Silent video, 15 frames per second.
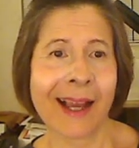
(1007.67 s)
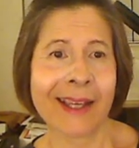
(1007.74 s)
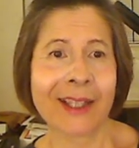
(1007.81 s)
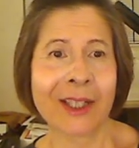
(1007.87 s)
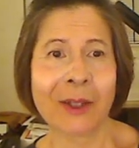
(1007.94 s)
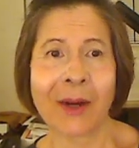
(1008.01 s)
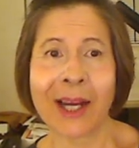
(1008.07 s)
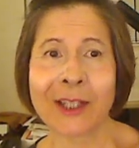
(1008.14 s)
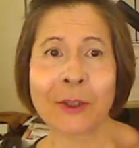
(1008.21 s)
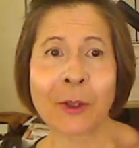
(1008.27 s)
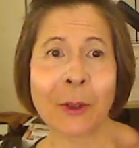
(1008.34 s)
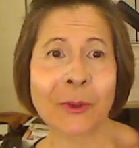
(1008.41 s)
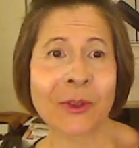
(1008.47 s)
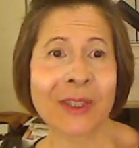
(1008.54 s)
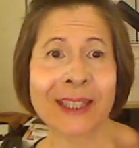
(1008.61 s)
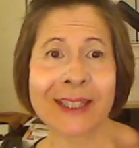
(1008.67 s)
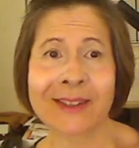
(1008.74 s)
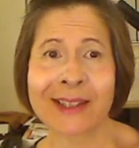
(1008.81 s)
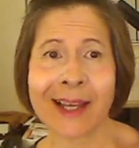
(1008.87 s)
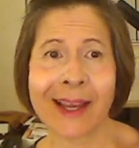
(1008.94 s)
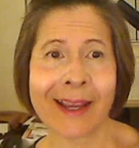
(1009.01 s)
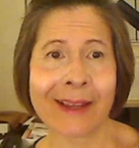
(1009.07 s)
You know, I told
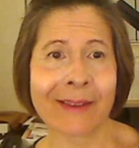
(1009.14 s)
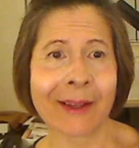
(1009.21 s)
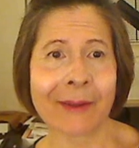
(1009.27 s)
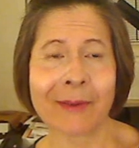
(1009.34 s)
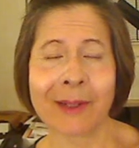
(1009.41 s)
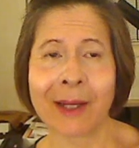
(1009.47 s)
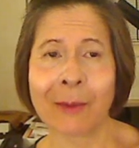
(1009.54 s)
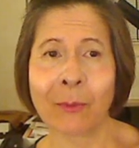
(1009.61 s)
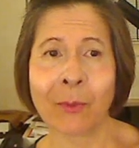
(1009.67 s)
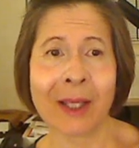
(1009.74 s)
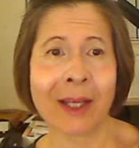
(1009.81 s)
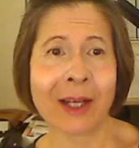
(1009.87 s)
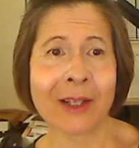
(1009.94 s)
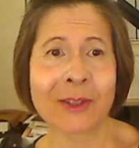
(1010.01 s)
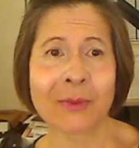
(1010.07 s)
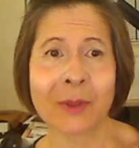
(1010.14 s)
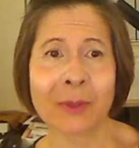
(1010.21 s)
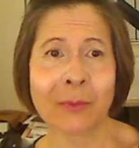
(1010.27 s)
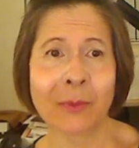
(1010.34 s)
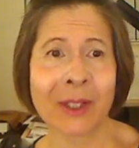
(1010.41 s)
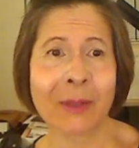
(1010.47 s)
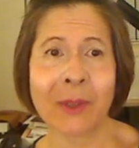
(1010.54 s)
TJ that
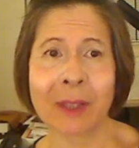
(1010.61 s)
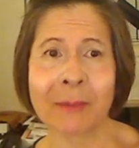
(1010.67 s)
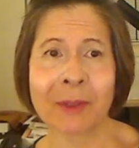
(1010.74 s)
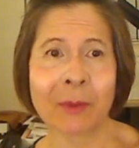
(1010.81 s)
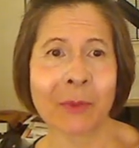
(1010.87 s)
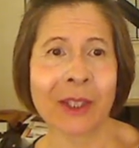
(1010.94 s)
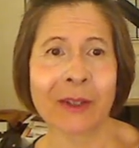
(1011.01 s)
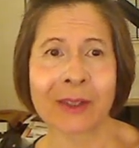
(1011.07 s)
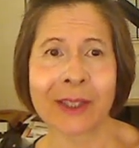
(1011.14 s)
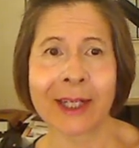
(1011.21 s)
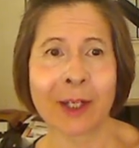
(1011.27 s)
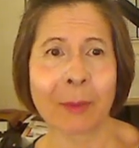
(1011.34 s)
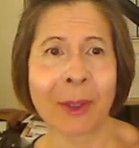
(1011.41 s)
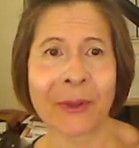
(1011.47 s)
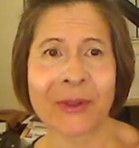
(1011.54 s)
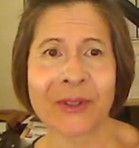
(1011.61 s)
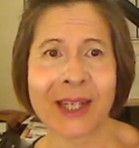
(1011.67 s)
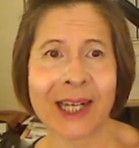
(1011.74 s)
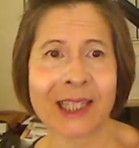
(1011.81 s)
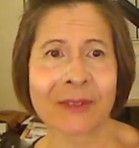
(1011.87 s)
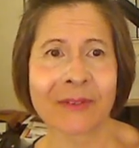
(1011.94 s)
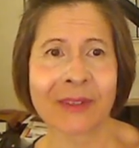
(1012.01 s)
we women, we don't care about the
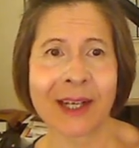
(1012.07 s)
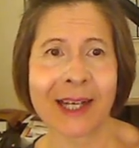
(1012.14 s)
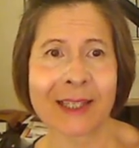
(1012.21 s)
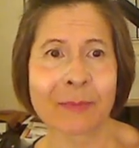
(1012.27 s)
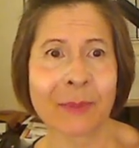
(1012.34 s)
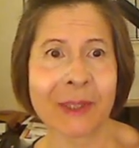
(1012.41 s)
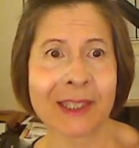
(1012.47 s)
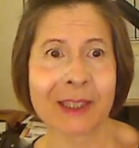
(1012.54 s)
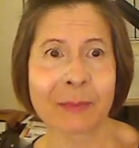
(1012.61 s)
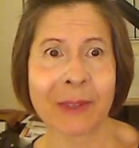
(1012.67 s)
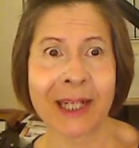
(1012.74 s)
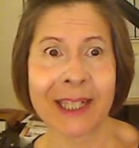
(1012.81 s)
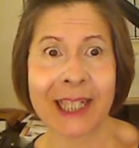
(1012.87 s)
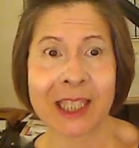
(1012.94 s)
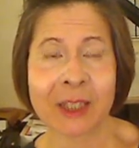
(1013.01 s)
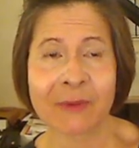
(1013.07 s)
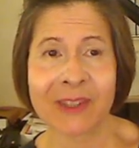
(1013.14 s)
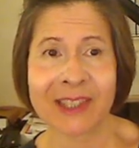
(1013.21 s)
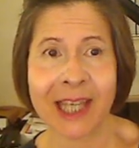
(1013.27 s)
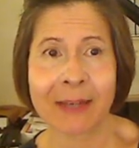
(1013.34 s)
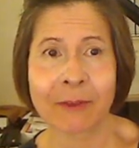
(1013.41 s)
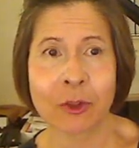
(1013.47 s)
size of a guy's penis, but I guess if
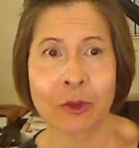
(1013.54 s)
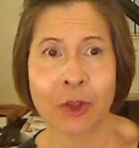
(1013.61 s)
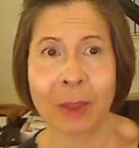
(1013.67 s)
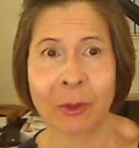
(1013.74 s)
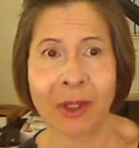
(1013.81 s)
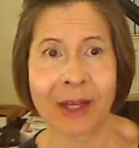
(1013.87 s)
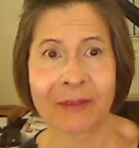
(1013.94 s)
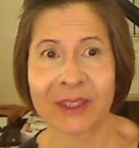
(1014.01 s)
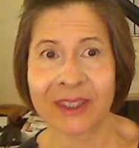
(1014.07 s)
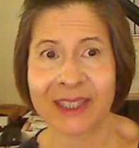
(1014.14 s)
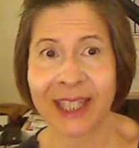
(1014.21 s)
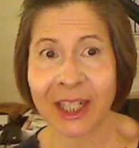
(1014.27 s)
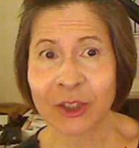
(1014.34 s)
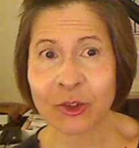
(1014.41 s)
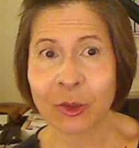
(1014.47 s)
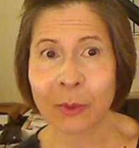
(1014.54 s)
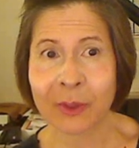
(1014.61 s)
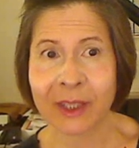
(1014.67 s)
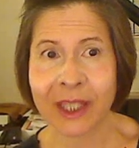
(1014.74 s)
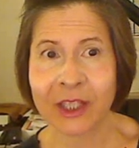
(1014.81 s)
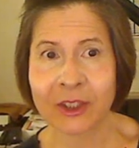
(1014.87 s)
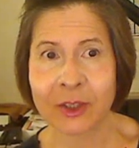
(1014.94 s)
he's having trouble having sexual
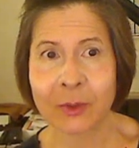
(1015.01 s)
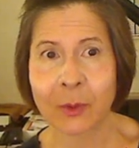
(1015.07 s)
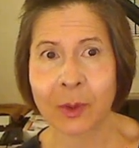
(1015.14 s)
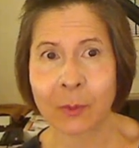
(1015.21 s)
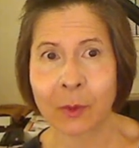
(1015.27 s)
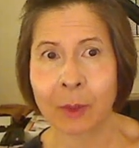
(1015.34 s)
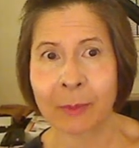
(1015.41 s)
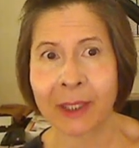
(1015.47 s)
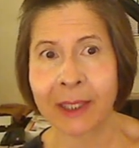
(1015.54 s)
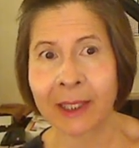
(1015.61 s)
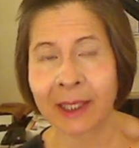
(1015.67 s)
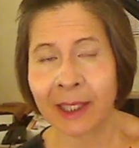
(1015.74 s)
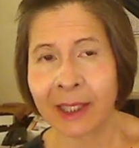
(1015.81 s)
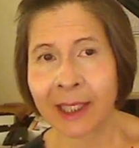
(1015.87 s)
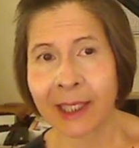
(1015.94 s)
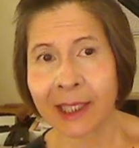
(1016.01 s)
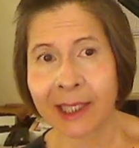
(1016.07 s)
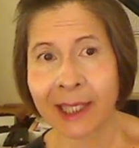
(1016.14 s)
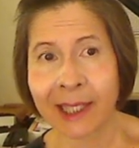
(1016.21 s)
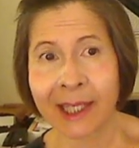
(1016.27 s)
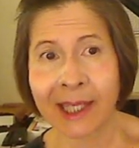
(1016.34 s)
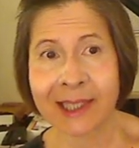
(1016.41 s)
relations with a woman, I
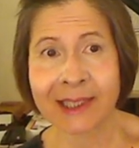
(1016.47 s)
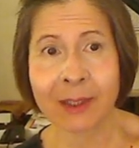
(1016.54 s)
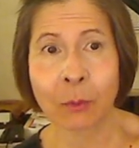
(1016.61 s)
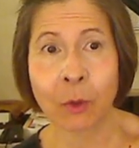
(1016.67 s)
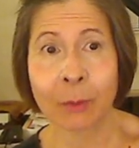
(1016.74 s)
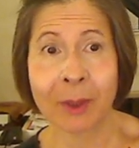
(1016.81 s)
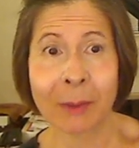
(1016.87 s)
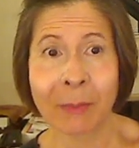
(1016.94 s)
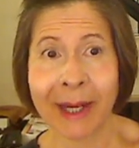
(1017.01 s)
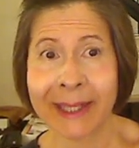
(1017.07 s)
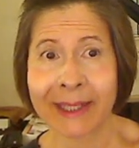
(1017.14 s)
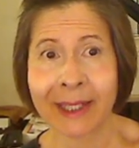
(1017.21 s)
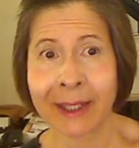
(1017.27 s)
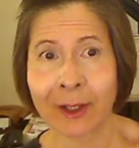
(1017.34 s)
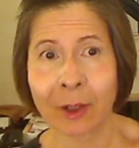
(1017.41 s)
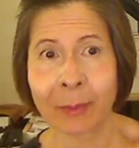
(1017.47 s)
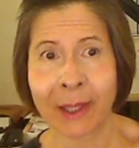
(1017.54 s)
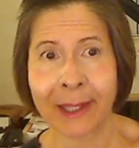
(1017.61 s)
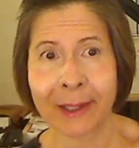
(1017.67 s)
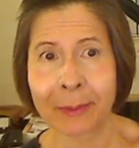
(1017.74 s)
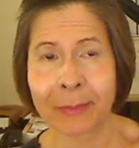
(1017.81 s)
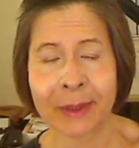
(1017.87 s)
guess a woman might care
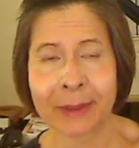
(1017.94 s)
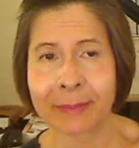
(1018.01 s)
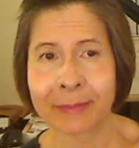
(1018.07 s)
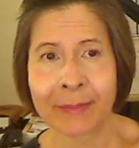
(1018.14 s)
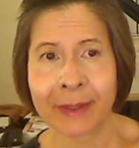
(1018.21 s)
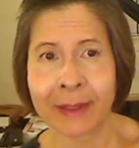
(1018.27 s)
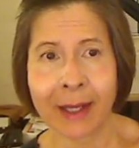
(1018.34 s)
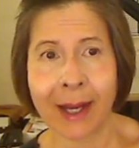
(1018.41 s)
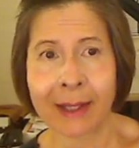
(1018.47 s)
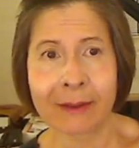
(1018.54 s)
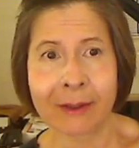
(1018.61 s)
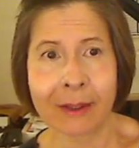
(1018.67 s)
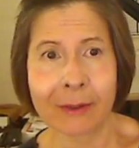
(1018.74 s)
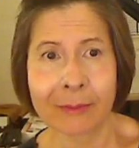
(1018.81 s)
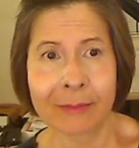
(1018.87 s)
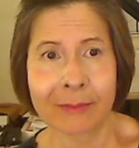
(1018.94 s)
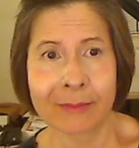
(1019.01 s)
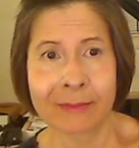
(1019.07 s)
about it, but I don't know.